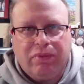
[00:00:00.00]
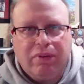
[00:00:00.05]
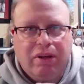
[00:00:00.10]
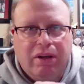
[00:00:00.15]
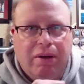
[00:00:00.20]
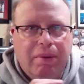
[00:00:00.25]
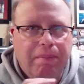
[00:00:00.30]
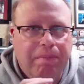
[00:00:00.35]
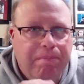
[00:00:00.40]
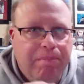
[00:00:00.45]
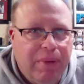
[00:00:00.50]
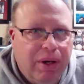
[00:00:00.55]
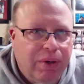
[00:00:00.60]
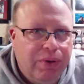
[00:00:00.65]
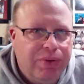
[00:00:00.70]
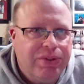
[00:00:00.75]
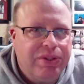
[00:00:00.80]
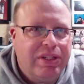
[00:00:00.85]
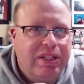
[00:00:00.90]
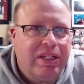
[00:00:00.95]

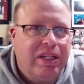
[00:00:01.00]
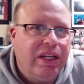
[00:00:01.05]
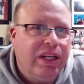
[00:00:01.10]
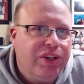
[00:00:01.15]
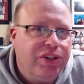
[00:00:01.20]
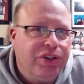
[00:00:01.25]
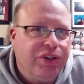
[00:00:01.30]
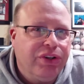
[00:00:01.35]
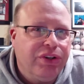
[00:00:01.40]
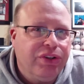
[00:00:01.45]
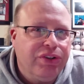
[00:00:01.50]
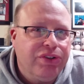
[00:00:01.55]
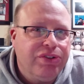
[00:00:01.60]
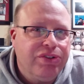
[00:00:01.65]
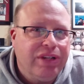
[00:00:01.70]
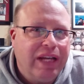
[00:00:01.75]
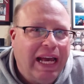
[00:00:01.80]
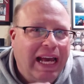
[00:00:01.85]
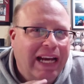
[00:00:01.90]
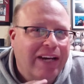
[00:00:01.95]
Most
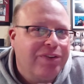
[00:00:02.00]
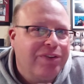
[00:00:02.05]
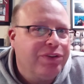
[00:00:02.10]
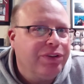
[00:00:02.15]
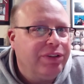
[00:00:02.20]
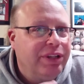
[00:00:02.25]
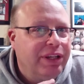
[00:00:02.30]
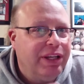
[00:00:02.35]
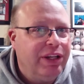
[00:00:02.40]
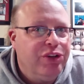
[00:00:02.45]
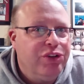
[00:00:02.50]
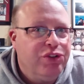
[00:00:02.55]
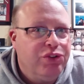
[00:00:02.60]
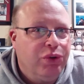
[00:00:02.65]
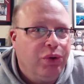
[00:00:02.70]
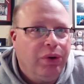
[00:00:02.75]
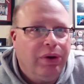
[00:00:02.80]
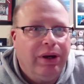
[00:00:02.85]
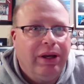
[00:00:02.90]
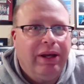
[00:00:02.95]
teachers actually
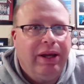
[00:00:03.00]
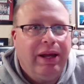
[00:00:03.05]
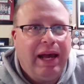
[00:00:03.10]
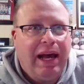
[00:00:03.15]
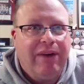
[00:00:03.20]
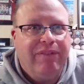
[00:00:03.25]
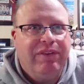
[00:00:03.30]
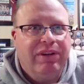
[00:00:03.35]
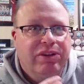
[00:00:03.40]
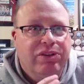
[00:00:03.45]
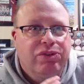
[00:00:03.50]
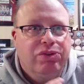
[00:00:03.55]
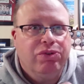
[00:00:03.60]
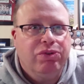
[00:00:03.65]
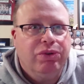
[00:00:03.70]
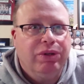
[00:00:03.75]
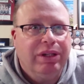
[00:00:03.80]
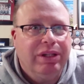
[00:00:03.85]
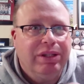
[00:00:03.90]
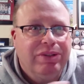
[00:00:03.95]
enjoy having
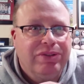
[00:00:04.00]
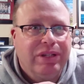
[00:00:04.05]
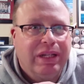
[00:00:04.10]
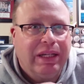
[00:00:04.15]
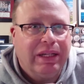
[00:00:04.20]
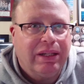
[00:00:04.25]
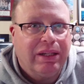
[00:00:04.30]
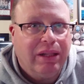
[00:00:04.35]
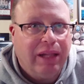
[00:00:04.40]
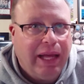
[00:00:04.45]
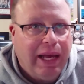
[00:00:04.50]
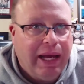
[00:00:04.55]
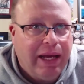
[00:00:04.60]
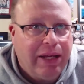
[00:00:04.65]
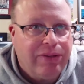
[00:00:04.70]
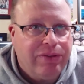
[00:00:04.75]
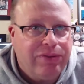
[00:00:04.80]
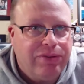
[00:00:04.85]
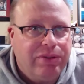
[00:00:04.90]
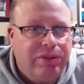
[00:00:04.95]
students in
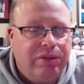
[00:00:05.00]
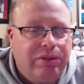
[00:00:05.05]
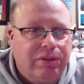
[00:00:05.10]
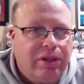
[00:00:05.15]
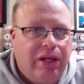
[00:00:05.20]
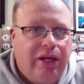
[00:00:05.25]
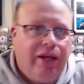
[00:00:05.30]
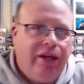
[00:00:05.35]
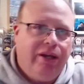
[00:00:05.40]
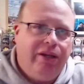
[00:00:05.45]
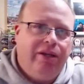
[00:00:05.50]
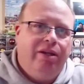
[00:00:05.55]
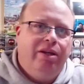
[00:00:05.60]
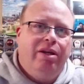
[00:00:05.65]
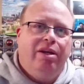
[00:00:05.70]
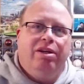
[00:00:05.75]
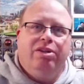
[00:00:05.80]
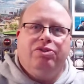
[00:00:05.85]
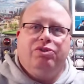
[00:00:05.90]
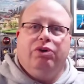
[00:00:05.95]
class. Okay.
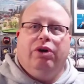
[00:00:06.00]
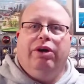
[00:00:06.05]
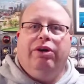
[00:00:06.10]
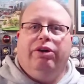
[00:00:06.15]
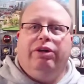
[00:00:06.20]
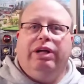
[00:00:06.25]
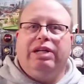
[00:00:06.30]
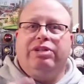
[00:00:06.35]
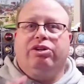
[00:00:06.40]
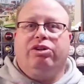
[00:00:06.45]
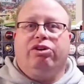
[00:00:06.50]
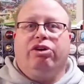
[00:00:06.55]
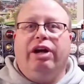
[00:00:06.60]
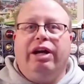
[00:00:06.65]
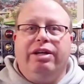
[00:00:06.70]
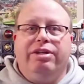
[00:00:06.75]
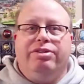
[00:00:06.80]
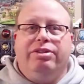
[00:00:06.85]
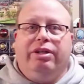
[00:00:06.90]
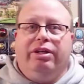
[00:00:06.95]
So I know that's
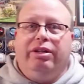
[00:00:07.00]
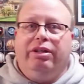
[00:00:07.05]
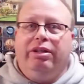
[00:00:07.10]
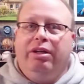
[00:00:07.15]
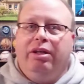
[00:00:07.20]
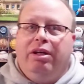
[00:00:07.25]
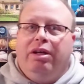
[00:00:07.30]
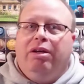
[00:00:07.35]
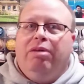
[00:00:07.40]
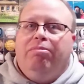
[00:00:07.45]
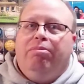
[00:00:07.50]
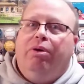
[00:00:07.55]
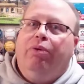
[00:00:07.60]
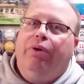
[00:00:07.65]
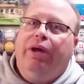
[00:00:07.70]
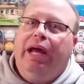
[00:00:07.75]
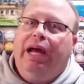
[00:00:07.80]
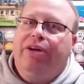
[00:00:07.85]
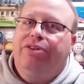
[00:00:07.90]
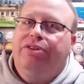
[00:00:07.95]
crazy, but
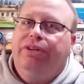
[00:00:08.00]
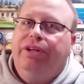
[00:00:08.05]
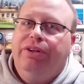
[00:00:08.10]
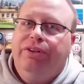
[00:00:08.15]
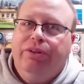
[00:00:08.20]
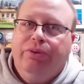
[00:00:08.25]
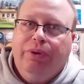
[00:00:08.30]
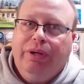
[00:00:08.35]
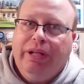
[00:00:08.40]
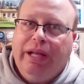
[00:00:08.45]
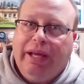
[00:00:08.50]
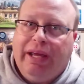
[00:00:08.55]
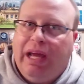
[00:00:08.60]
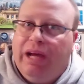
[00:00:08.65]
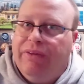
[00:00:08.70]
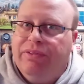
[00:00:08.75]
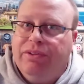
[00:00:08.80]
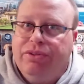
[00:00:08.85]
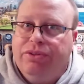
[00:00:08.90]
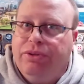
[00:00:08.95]
we actually do. We like
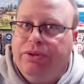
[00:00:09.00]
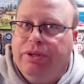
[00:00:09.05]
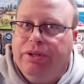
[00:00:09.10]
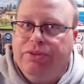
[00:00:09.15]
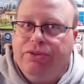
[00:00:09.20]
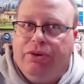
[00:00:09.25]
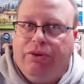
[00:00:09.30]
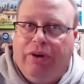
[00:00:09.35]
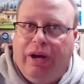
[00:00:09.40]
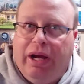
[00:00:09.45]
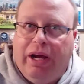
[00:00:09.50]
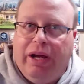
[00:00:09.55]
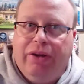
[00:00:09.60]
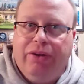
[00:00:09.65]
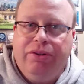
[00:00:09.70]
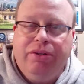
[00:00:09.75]
having students around.